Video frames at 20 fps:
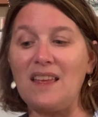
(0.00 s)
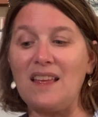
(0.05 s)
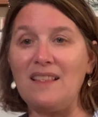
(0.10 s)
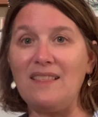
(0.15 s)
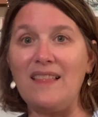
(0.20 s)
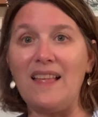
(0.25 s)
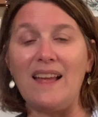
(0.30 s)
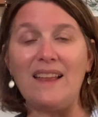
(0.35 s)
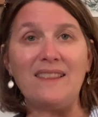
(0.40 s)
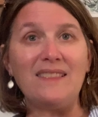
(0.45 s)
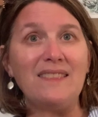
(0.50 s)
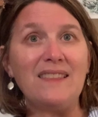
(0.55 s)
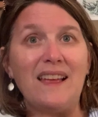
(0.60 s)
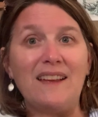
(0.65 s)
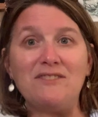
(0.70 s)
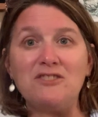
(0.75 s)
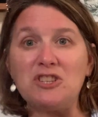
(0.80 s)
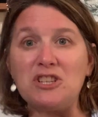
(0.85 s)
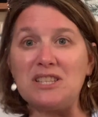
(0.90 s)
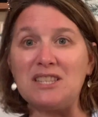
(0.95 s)

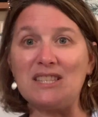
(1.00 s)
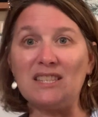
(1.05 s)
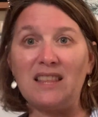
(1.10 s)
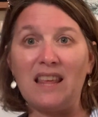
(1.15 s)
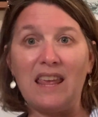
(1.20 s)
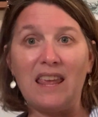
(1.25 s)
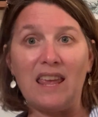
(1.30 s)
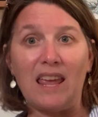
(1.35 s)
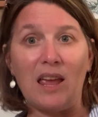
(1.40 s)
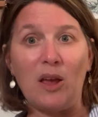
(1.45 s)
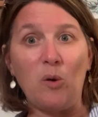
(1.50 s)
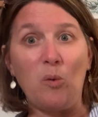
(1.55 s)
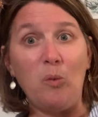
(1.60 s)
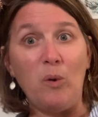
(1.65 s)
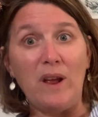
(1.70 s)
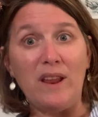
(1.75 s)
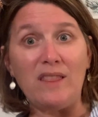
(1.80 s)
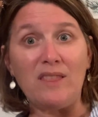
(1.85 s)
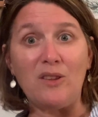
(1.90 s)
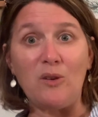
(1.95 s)
left just thinking,
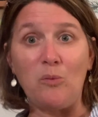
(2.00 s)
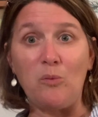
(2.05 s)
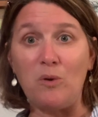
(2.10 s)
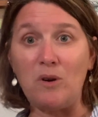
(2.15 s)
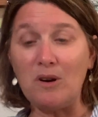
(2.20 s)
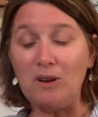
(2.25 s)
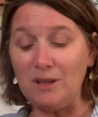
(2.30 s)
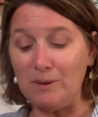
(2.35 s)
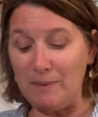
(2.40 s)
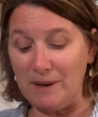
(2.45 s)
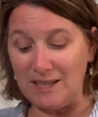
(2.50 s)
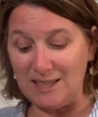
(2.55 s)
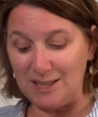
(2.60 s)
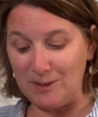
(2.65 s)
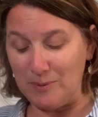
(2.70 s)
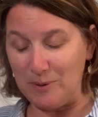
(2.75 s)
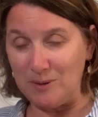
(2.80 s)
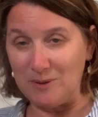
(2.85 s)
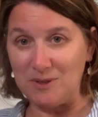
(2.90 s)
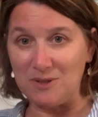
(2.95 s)
what in the world am I
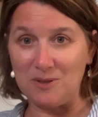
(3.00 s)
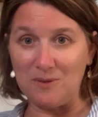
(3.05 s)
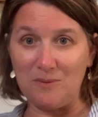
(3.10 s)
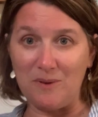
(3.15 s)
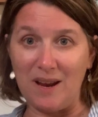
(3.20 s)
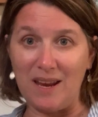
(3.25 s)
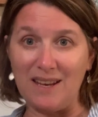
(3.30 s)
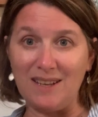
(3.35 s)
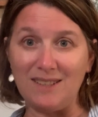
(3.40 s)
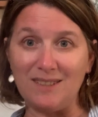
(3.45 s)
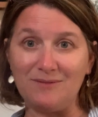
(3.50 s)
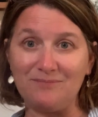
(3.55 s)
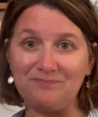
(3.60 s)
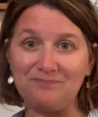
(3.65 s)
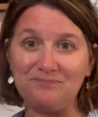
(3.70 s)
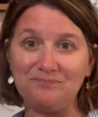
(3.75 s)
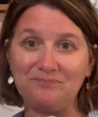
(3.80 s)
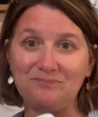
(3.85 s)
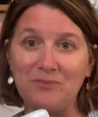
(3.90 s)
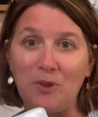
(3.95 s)
supposed to write?
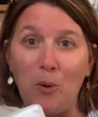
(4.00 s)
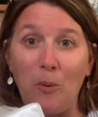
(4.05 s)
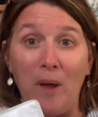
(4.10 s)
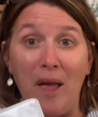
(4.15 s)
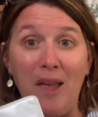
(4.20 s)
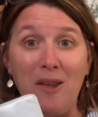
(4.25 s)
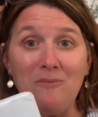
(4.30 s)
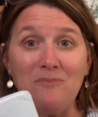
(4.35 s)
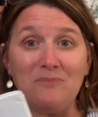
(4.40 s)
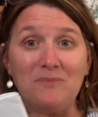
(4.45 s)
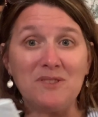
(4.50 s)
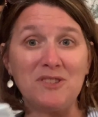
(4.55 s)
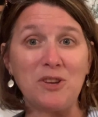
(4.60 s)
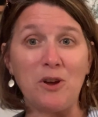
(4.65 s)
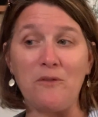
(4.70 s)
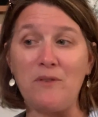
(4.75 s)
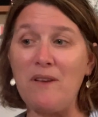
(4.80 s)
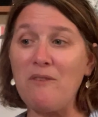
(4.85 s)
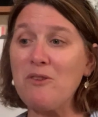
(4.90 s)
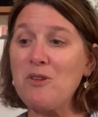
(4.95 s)
Okay? So
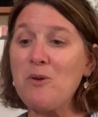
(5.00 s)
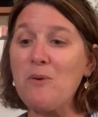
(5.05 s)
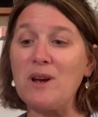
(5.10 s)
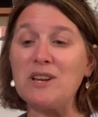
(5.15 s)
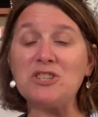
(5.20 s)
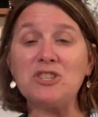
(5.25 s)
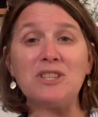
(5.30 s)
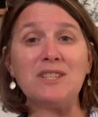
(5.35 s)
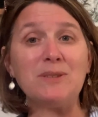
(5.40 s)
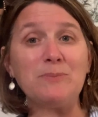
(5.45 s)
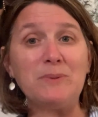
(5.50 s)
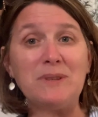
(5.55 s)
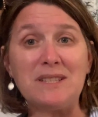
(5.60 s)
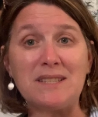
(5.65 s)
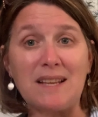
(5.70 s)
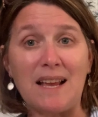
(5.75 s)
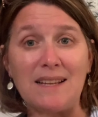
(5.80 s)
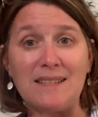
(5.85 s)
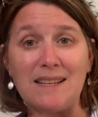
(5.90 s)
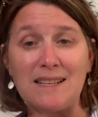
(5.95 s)
if you have any questions, please
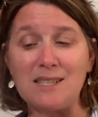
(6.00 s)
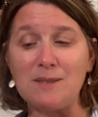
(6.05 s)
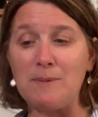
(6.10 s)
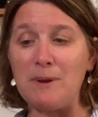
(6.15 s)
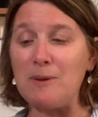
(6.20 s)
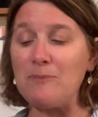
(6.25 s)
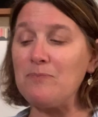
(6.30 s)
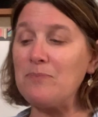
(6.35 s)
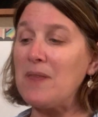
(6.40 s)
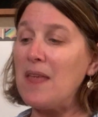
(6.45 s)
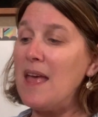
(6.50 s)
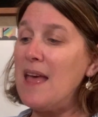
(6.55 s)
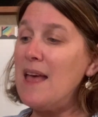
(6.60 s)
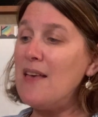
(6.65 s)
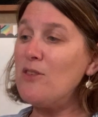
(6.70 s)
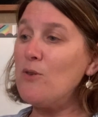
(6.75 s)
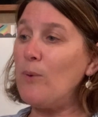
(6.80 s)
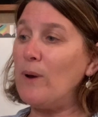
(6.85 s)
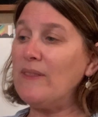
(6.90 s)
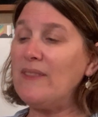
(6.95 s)
contact me.
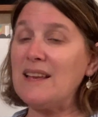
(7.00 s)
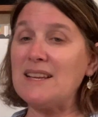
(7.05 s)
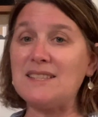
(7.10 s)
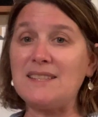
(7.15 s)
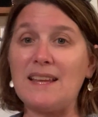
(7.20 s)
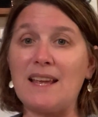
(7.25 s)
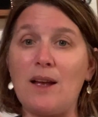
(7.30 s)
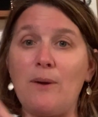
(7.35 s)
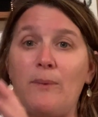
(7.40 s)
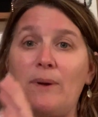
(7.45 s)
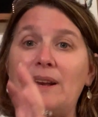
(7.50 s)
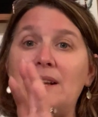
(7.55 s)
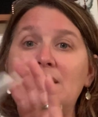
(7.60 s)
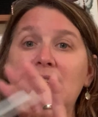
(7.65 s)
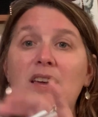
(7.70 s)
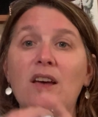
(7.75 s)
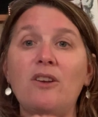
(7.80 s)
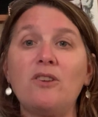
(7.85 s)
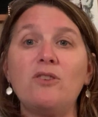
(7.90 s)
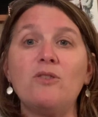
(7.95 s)
The one last thing I want to
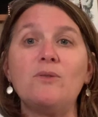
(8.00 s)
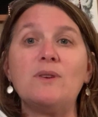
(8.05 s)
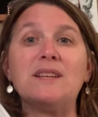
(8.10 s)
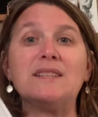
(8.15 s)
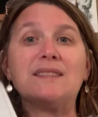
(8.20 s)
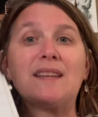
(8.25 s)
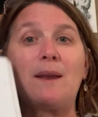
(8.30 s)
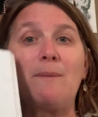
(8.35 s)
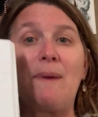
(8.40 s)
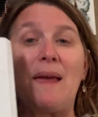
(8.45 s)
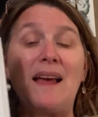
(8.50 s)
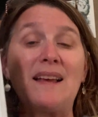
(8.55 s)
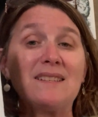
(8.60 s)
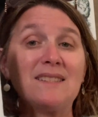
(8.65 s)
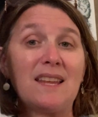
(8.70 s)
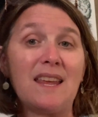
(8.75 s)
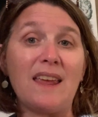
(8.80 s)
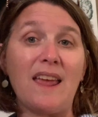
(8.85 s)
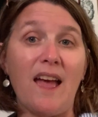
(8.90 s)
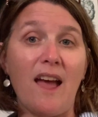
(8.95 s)
tell you is that I'm
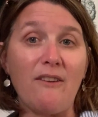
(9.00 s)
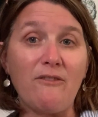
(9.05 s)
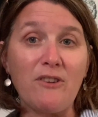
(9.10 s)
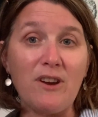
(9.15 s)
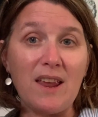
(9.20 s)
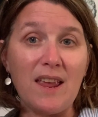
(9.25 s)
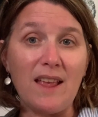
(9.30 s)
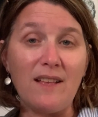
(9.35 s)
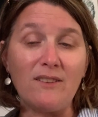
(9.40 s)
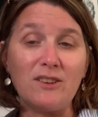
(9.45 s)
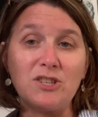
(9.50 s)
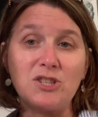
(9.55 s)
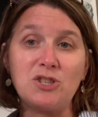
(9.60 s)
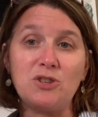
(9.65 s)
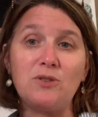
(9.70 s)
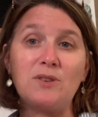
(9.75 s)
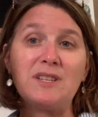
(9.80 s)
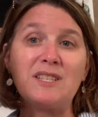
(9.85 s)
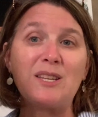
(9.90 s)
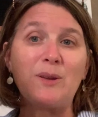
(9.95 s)
asking every English
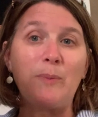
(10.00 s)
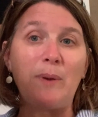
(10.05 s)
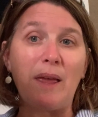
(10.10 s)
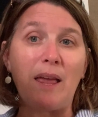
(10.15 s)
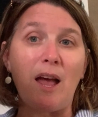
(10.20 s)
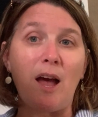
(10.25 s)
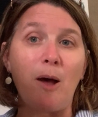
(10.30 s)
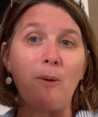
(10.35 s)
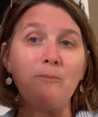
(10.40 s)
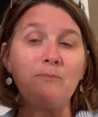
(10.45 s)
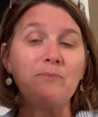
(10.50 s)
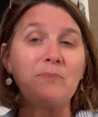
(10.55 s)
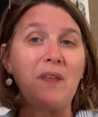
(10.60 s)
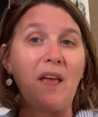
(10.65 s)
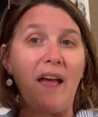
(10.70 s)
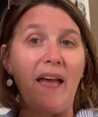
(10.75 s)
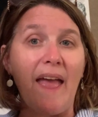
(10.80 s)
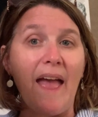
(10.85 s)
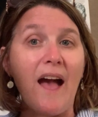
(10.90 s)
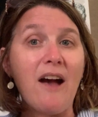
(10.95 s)
student to pick up a
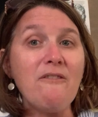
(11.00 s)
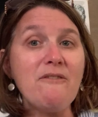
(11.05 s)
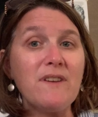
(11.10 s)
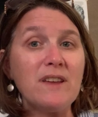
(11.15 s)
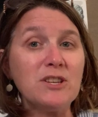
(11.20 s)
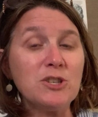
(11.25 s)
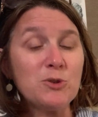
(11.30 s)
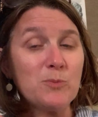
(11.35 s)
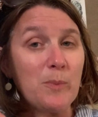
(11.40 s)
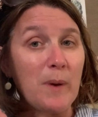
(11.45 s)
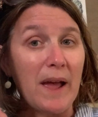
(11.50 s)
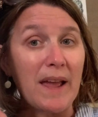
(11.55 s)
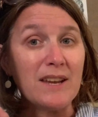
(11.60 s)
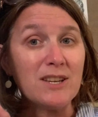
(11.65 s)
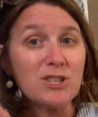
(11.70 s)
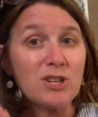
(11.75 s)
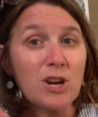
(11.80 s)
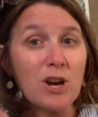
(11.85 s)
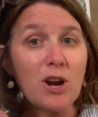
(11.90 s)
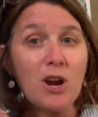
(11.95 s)
1/2-inch
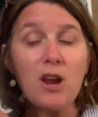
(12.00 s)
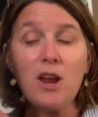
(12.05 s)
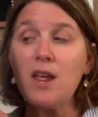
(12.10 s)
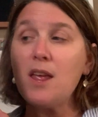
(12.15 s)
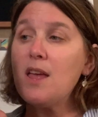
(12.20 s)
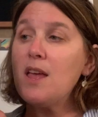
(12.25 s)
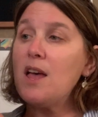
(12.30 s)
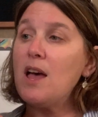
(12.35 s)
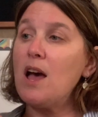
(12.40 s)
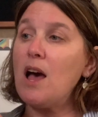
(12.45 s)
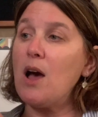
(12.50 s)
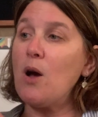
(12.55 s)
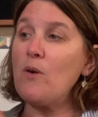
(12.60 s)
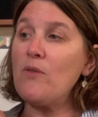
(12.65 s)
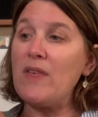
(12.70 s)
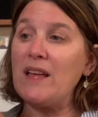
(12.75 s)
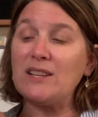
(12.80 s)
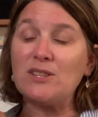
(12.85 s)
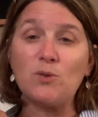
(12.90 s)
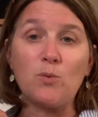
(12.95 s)
binder
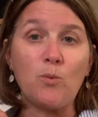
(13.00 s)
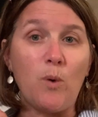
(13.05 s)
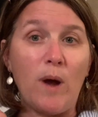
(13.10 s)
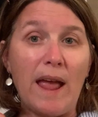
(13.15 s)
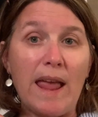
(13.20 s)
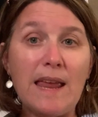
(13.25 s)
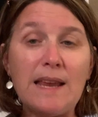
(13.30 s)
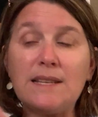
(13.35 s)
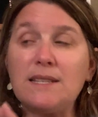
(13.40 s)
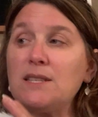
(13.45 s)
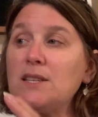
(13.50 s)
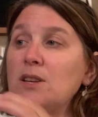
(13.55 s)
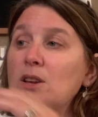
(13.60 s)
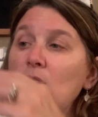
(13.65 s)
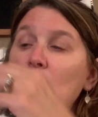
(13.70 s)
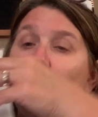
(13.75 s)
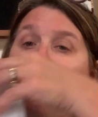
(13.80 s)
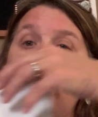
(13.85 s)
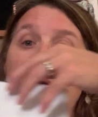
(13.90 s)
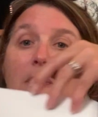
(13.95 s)
that's white
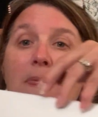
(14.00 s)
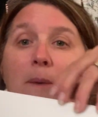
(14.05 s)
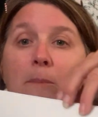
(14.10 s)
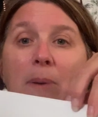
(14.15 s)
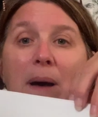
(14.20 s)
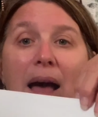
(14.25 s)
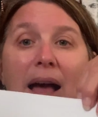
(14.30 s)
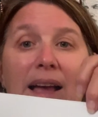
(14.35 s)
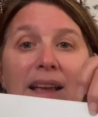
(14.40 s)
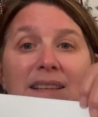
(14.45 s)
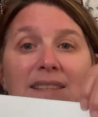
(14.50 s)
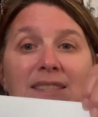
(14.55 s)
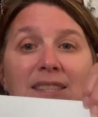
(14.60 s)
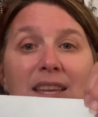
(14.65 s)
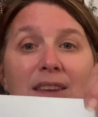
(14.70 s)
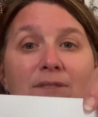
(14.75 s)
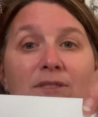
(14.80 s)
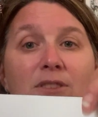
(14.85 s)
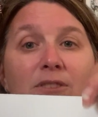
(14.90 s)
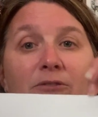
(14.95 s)
with the pocket
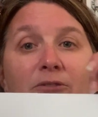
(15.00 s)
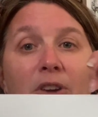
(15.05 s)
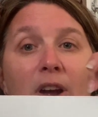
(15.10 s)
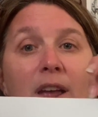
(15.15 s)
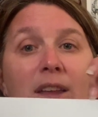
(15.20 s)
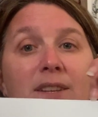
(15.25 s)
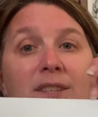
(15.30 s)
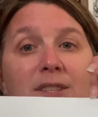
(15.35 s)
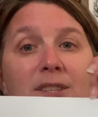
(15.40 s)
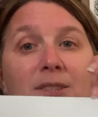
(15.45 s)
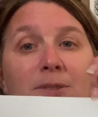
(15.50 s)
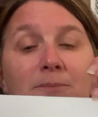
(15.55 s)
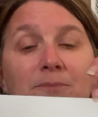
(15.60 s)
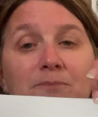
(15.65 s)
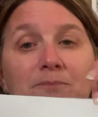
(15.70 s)
sleeve in the front.